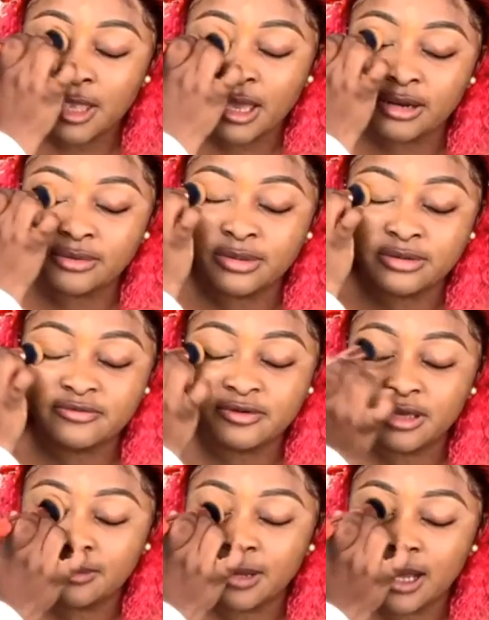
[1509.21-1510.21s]
Yeah, I don't want to
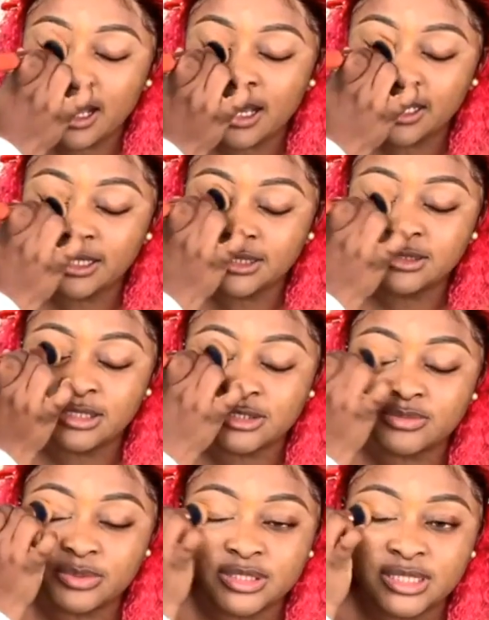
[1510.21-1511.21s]
forget my eyelid
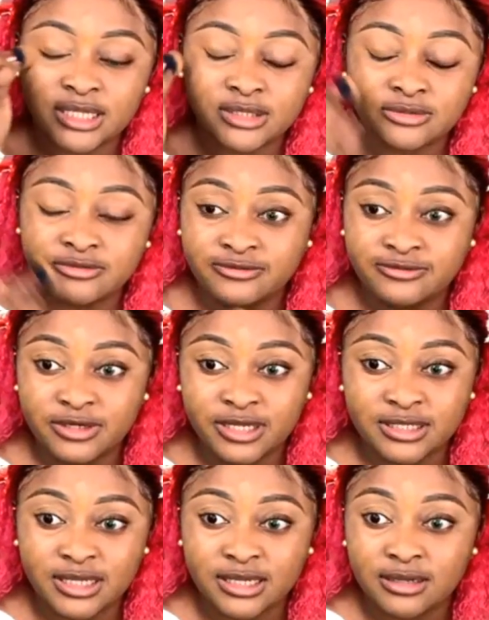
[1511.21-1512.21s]
because we tend to
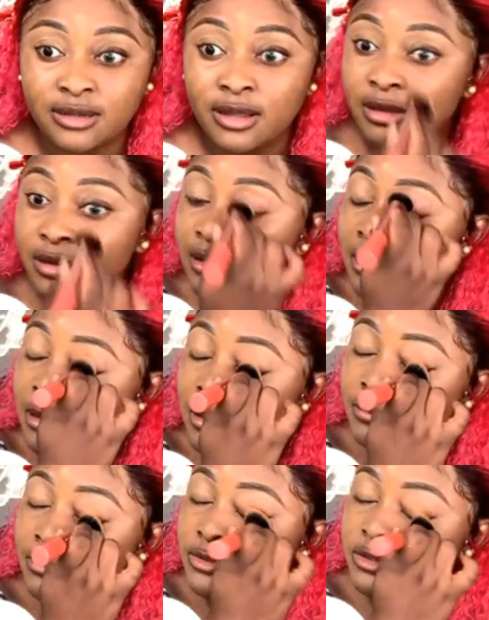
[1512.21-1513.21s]
forget that a lot
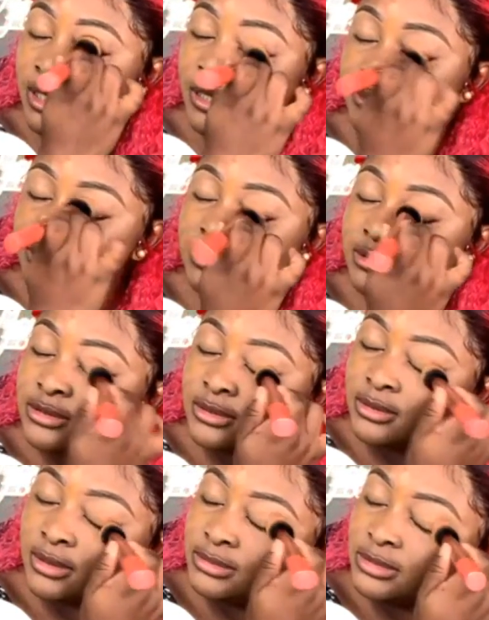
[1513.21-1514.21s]
most times.
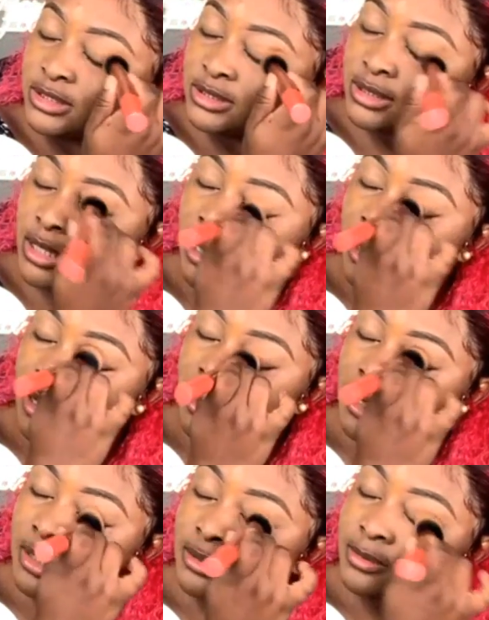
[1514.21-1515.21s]
So I'm just
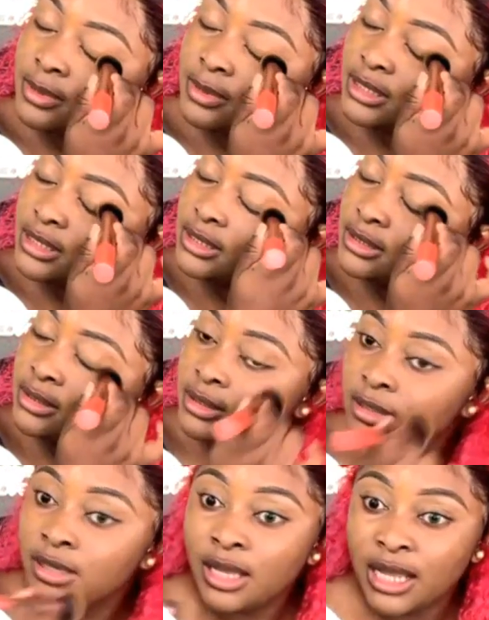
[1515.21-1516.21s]
gonna blend it in,
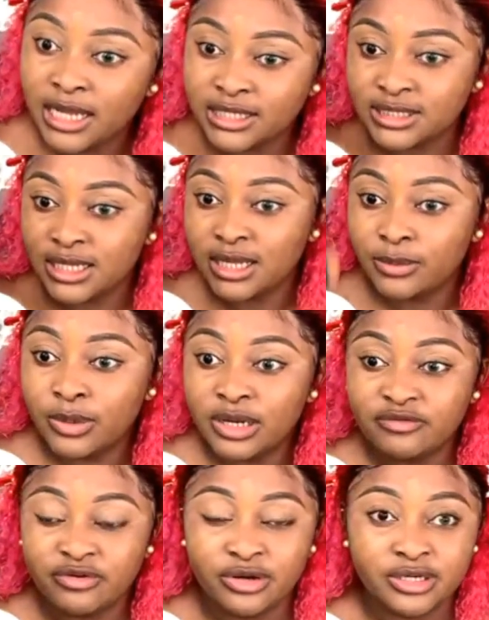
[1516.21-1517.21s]
and
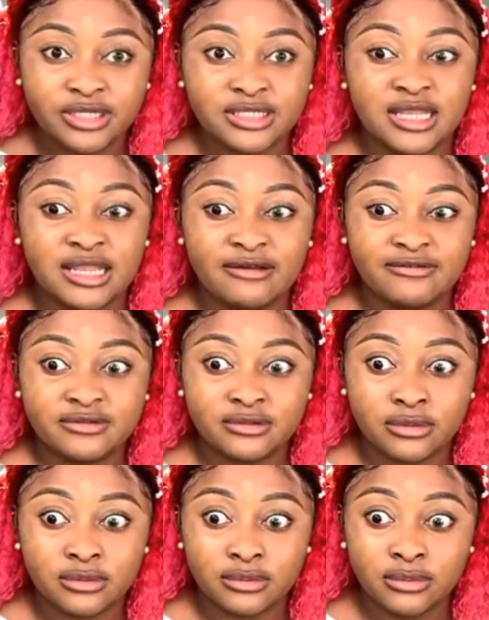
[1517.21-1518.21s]
whatever is
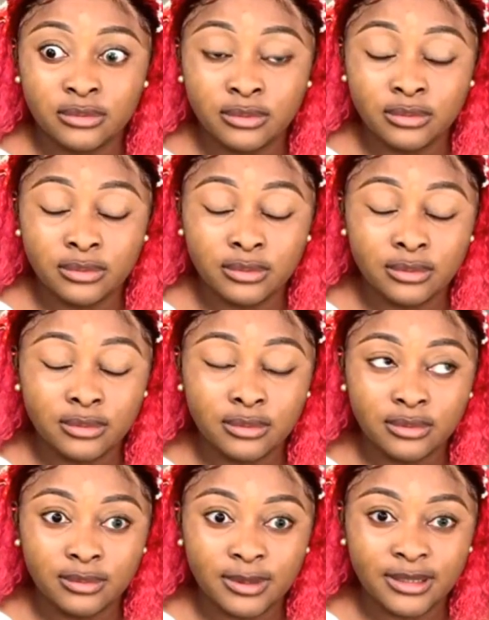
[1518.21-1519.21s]
left.
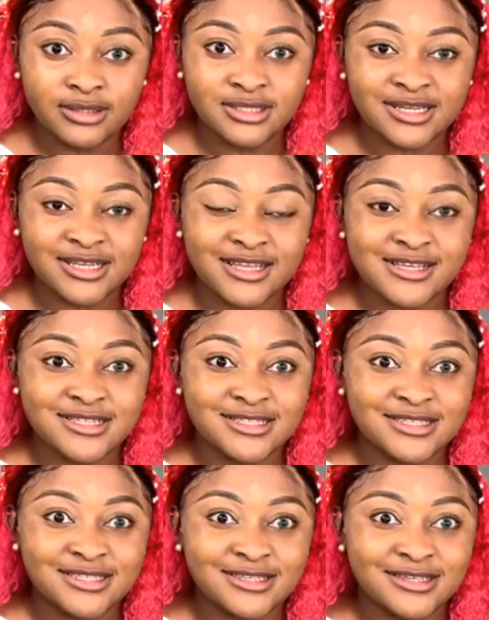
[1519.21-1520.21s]
Ooh, my quick
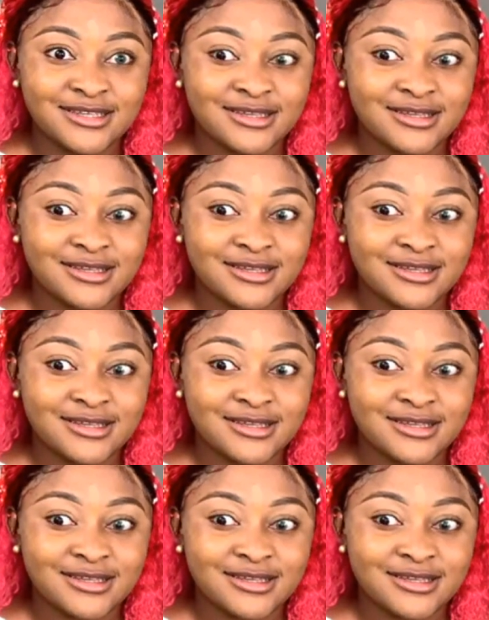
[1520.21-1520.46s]
lens.